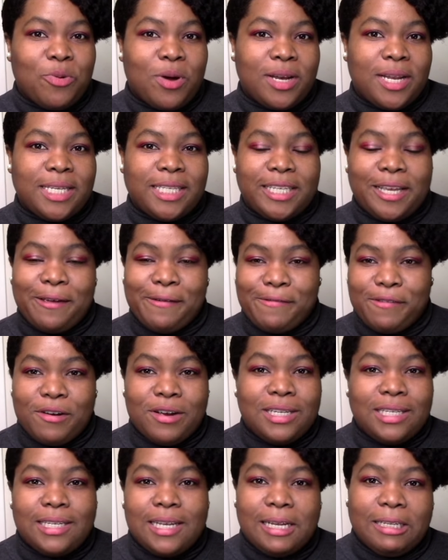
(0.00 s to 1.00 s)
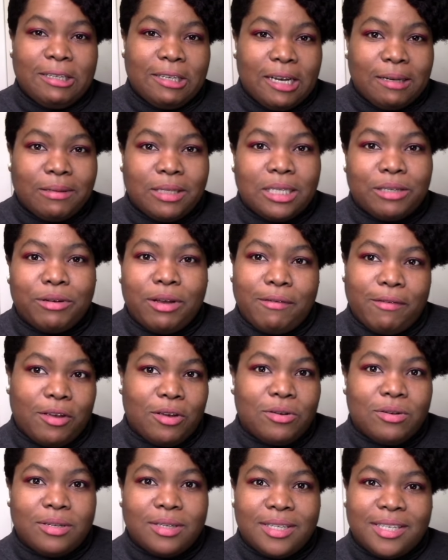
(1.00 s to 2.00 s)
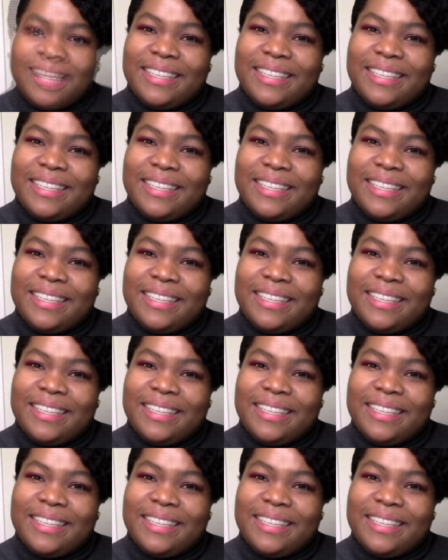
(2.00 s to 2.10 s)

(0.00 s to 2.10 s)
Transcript: want to see first in terms of reviews.